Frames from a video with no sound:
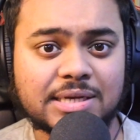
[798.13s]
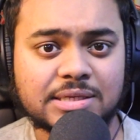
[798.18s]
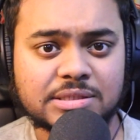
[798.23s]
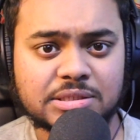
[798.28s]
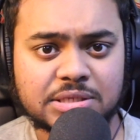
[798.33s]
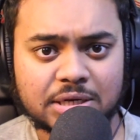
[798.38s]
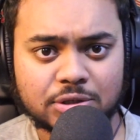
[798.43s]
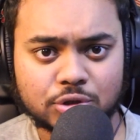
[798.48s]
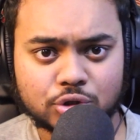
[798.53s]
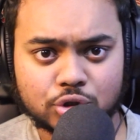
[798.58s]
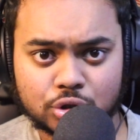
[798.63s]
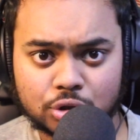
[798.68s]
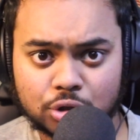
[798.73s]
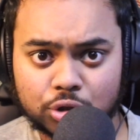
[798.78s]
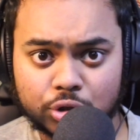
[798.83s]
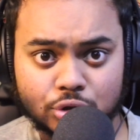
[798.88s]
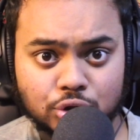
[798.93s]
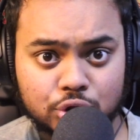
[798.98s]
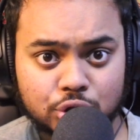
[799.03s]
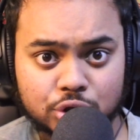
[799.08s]
sense
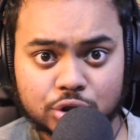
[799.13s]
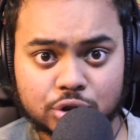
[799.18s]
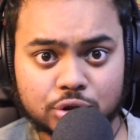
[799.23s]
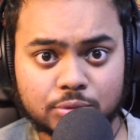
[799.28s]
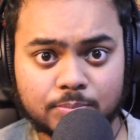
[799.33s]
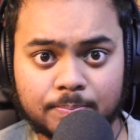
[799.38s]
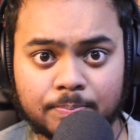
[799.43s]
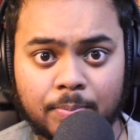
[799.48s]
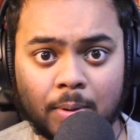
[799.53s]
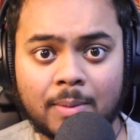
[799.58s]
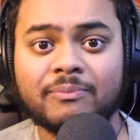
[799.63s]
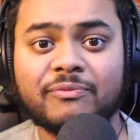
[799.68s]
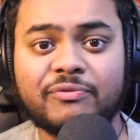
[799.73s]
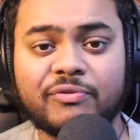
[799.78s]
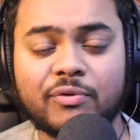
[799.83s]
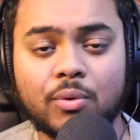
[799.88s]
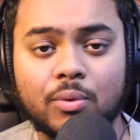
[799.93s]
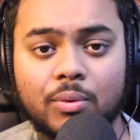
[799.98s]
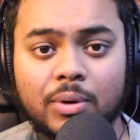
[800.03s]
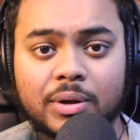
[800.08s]
to just bomb
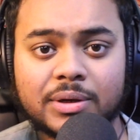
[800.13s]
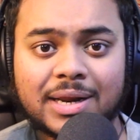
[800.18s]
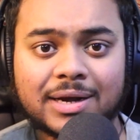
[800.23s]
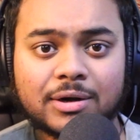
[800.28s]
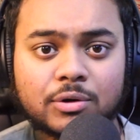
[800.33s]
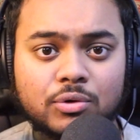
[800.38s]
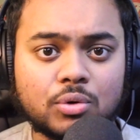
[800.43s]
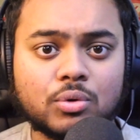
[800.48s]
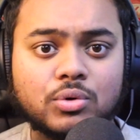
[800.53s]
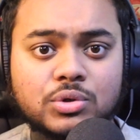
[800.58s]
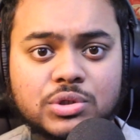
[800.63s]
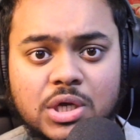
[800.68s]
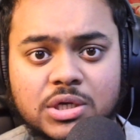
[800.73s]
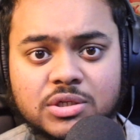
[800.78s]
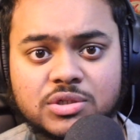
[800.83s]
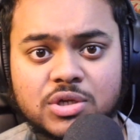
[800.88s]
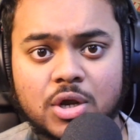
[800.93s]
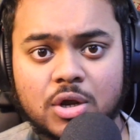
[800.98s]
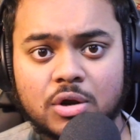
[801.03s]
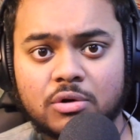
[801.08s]
forward and cause
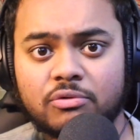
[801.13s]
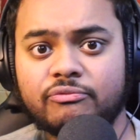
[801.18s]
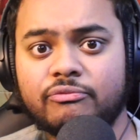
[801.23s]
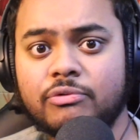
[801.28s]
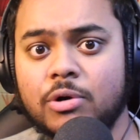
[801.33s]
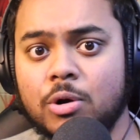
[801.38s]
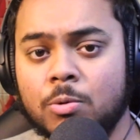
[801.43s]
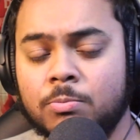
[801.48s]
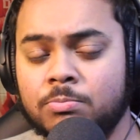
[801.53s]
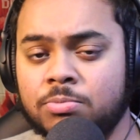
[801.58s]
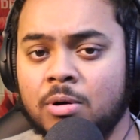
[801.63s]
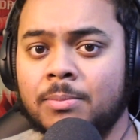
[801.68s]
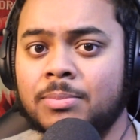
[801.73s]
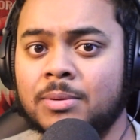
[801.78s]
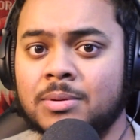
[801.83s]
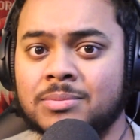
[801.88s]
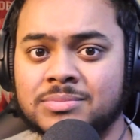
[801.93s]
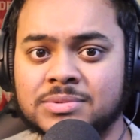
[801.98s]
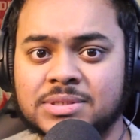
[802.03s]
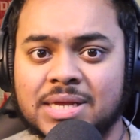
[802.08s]
us real
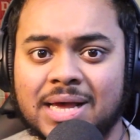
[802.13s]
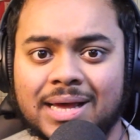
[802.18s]
problems.